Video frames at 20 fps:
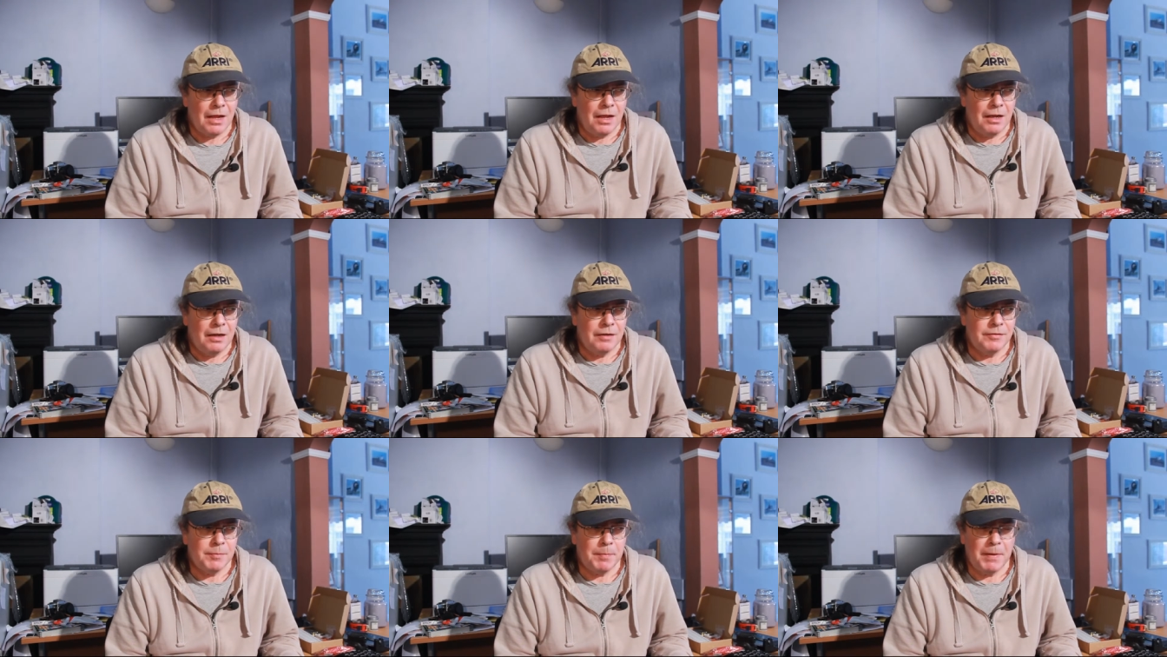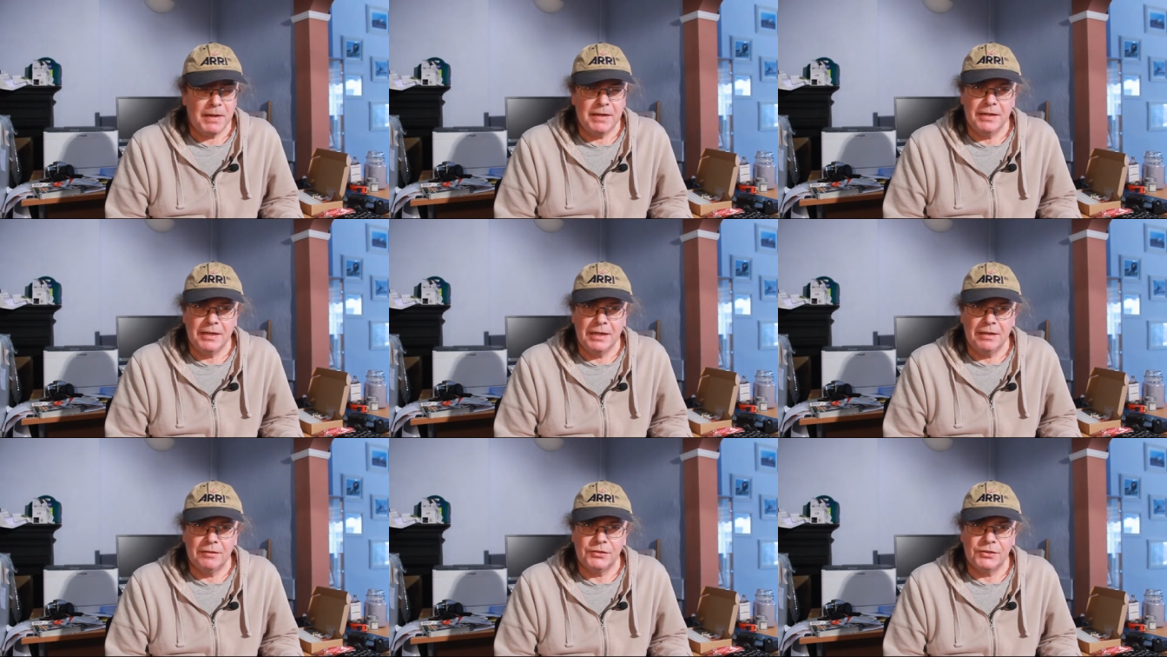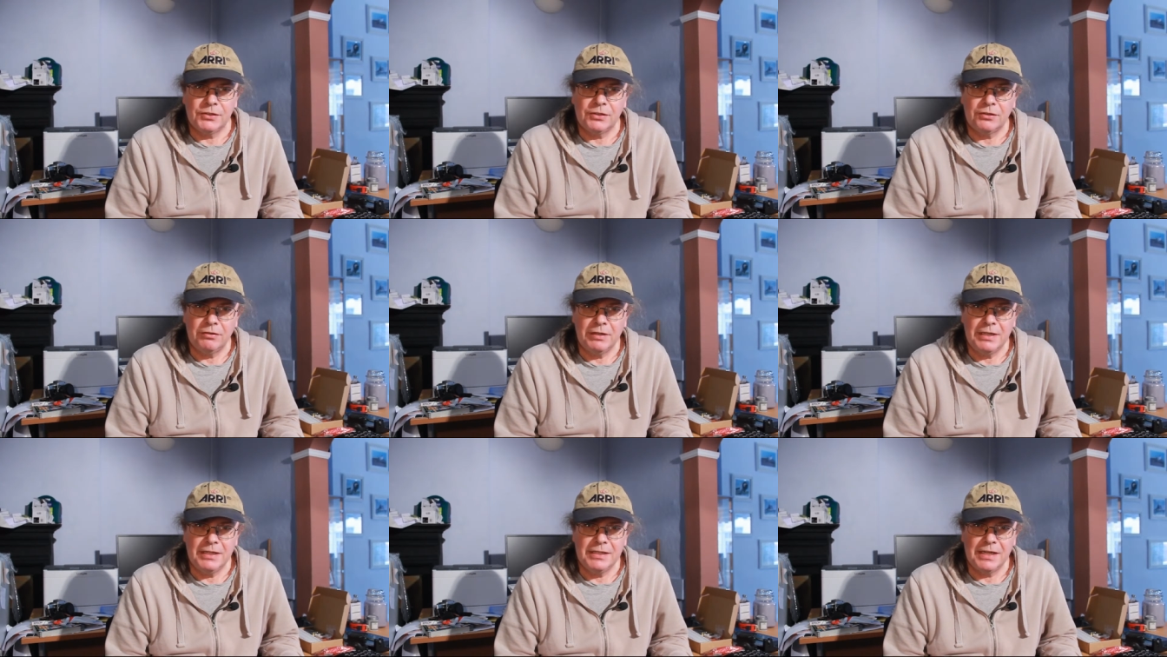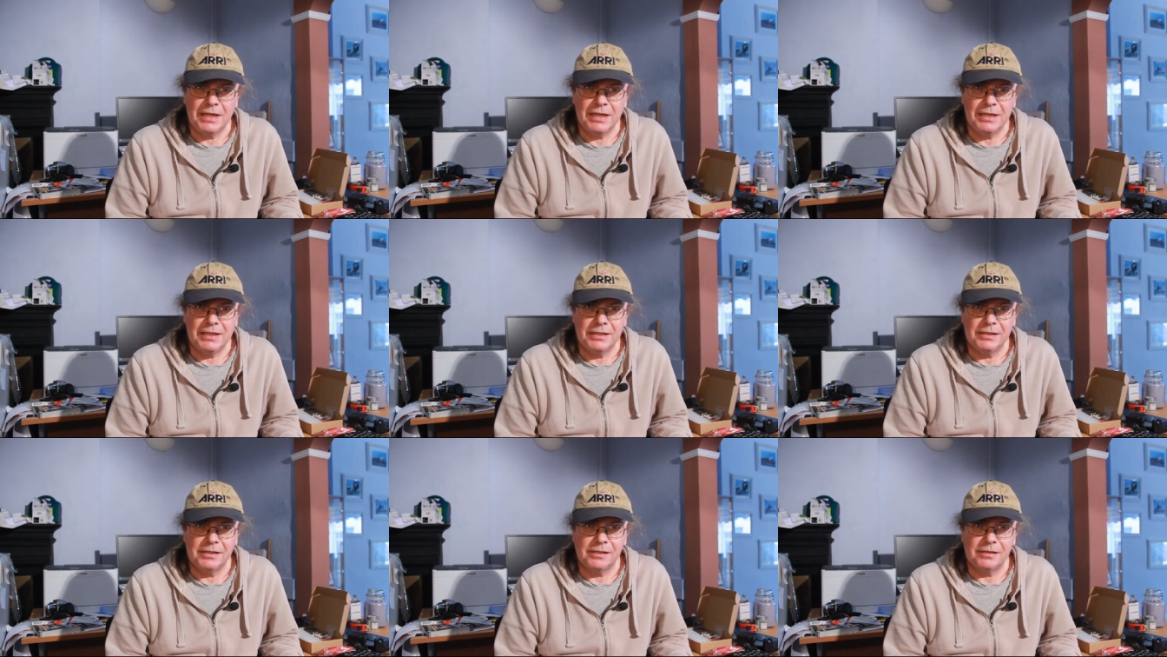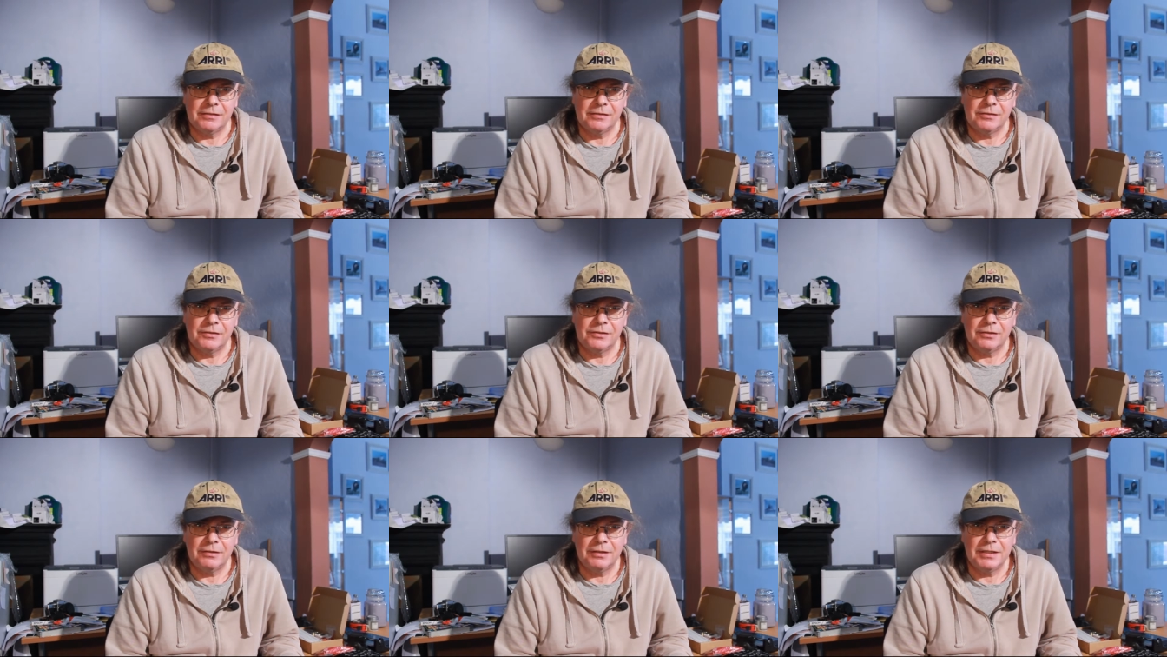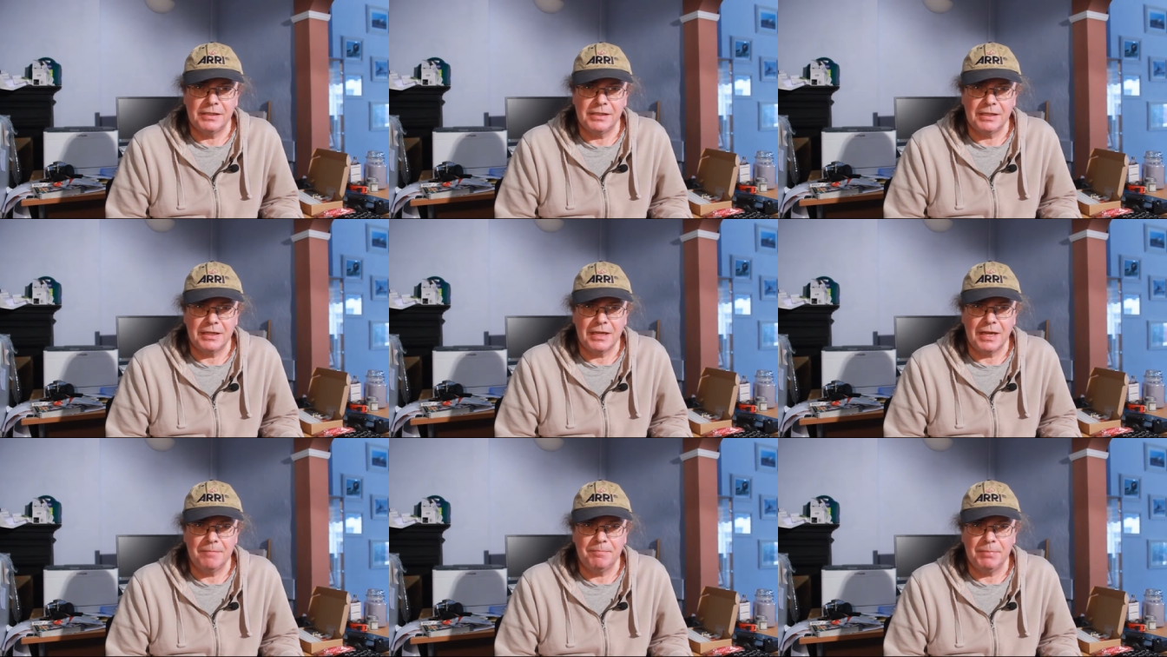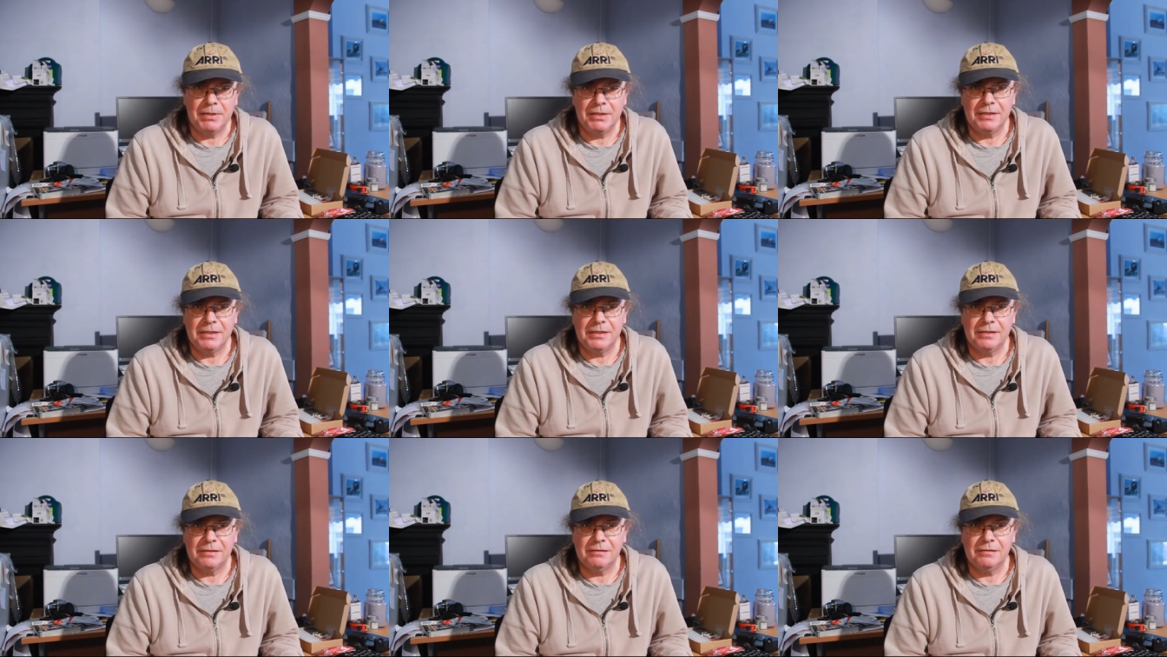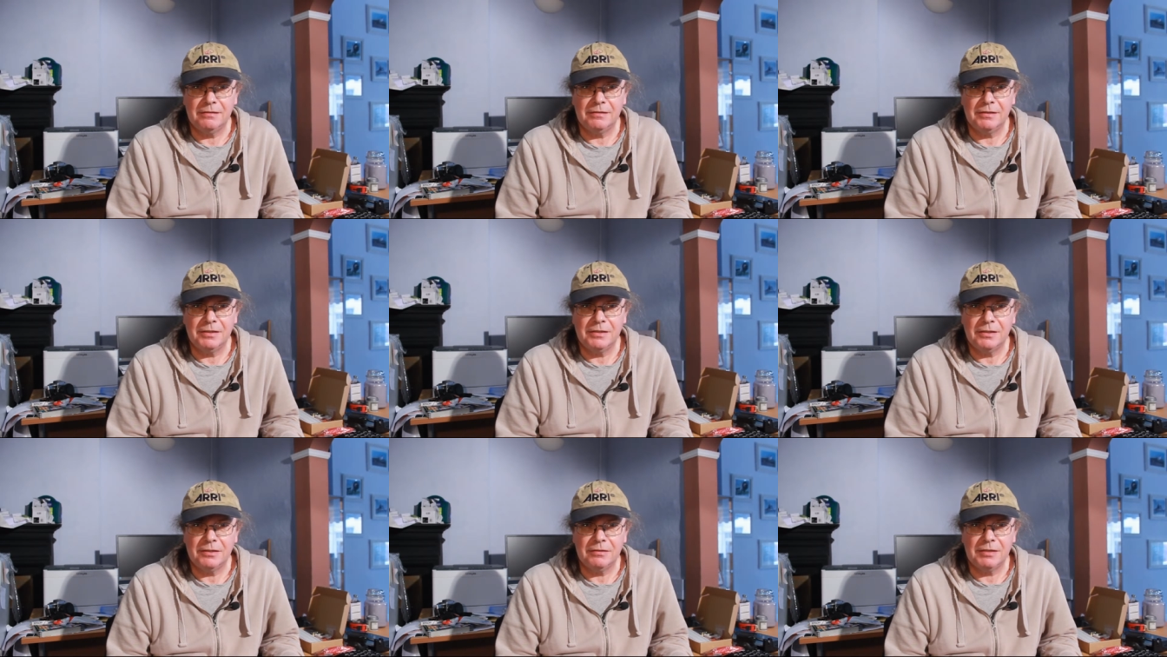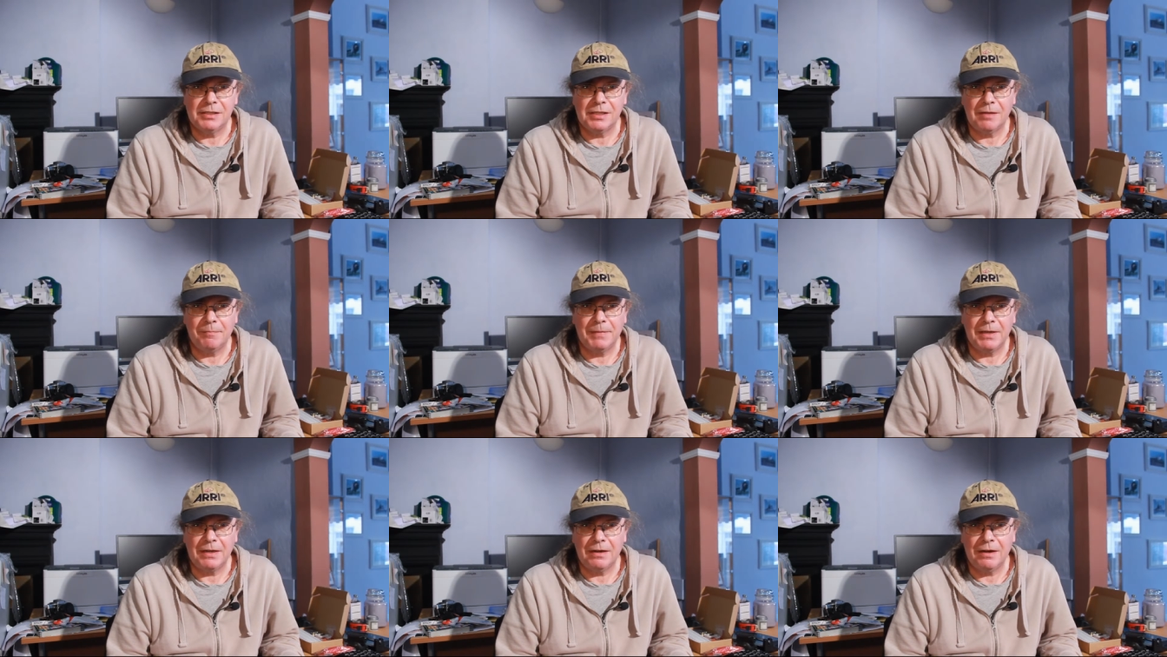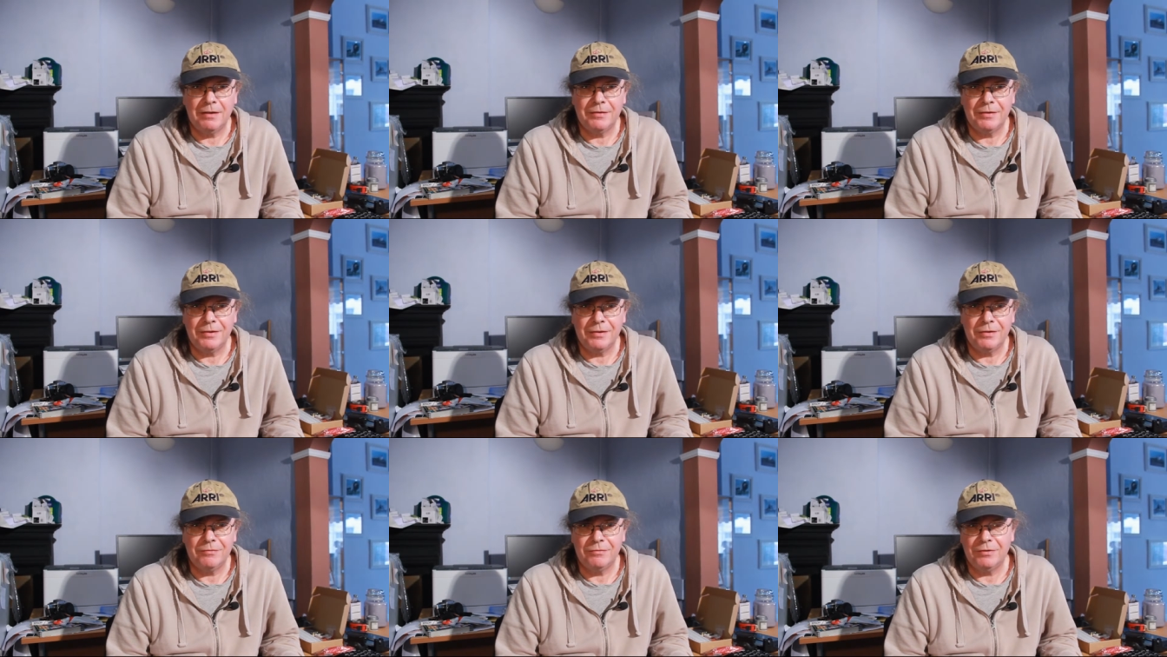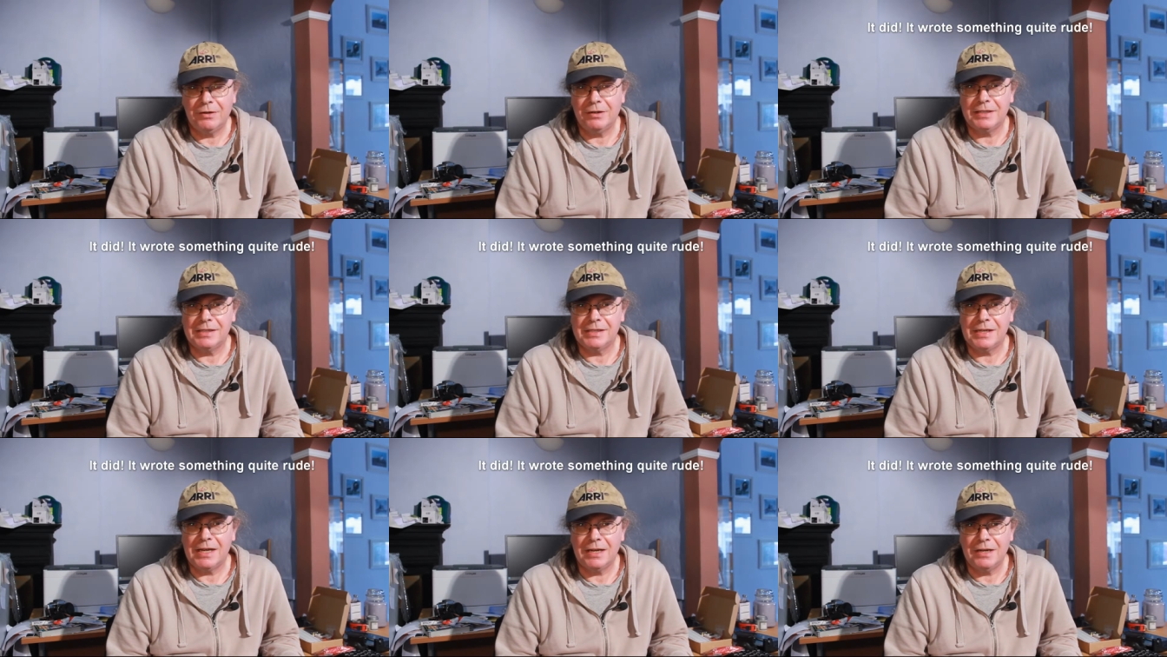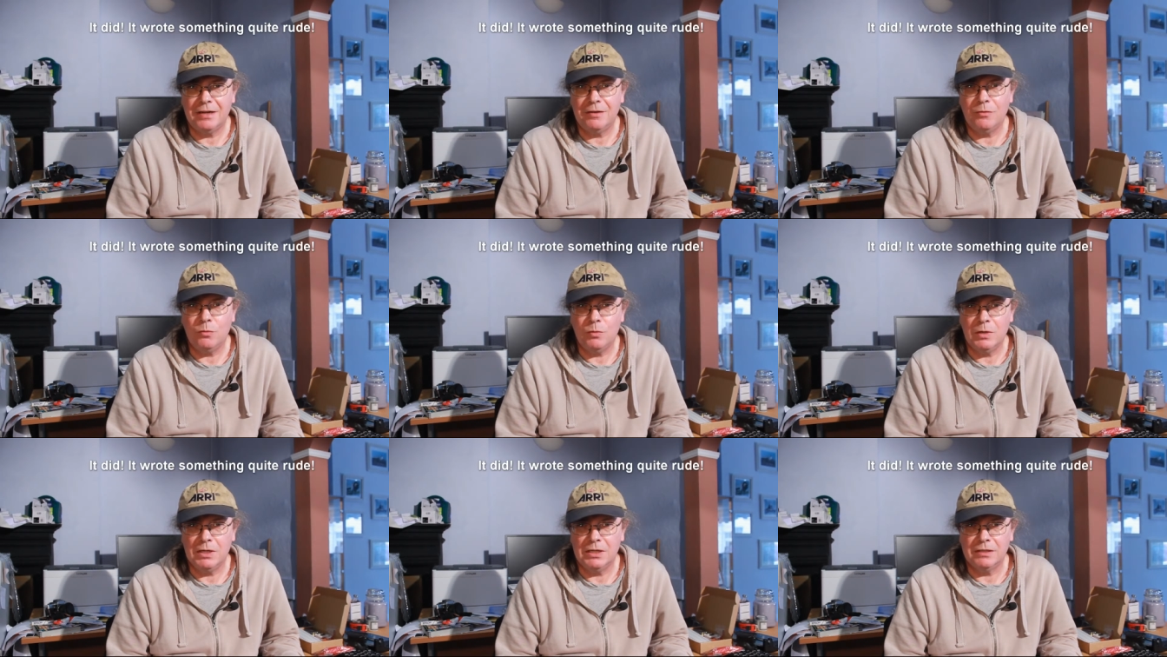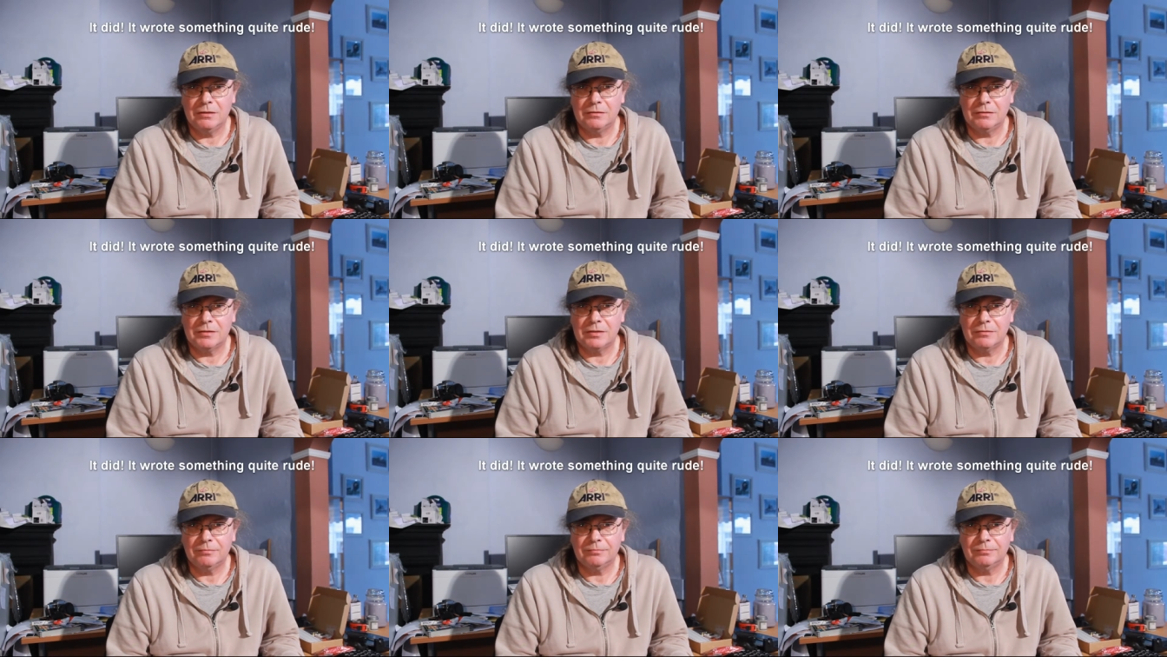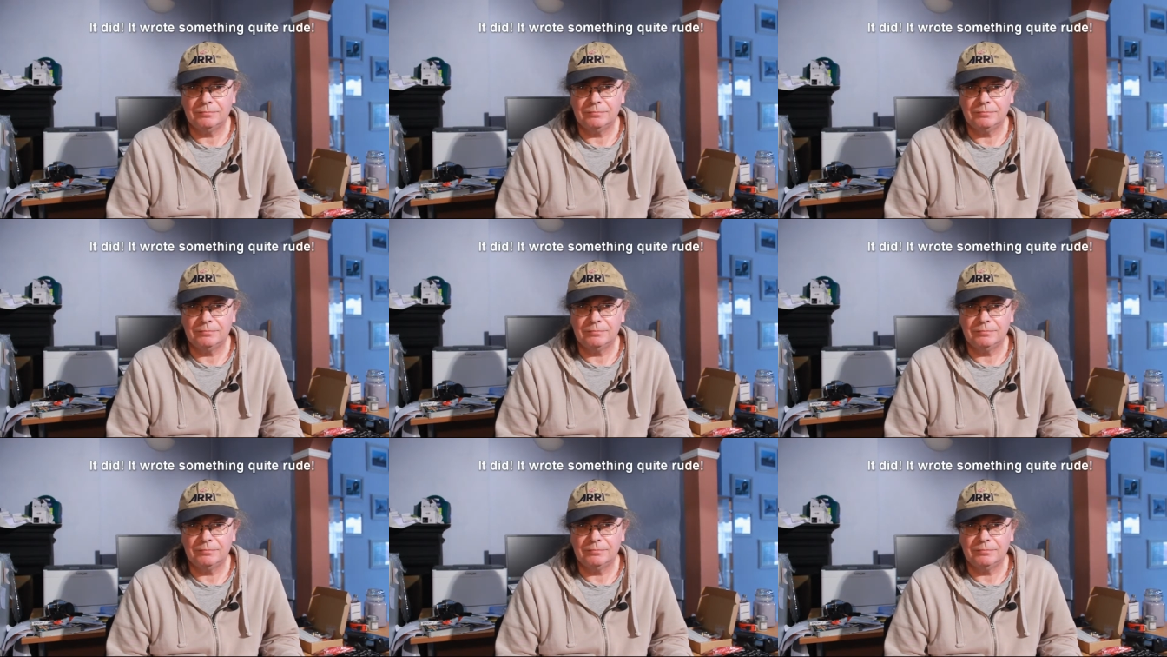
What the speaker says: I've spent now 3 days trying to get Python to do something other than write hello world.